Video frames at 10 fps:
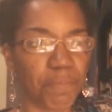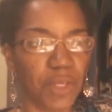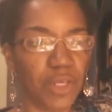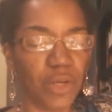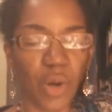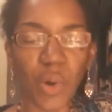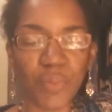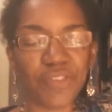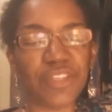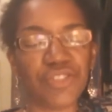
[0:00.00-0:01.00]
you know,
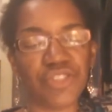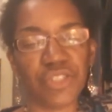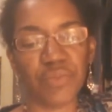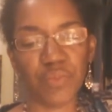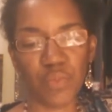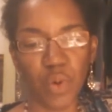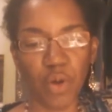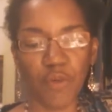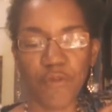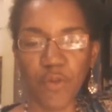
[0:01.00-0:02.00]
hopefully she will
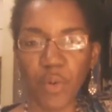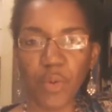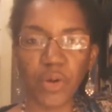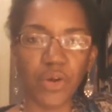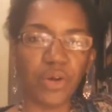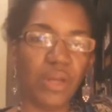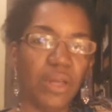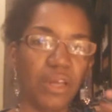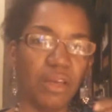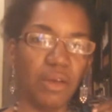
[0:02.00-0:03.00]
go forward
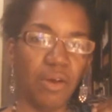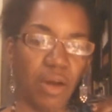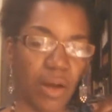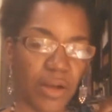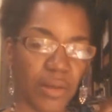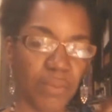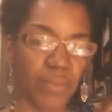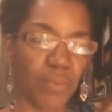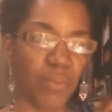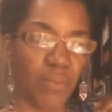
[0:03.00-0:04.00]
um,
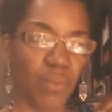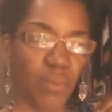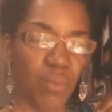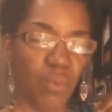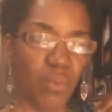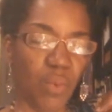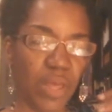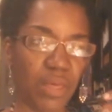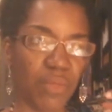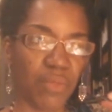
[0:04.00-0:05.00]

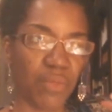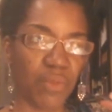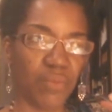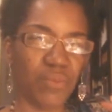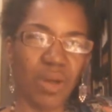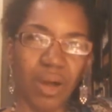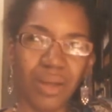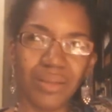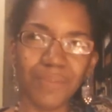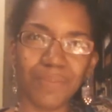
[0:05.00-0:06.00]
with
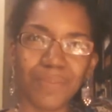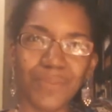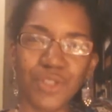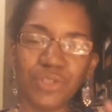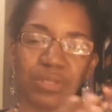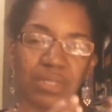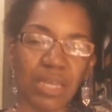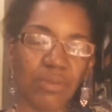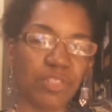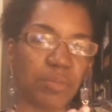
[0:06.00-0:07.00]
not just
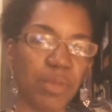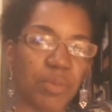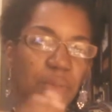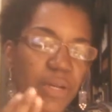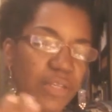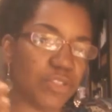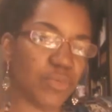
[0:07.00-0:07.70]
denouncing people because their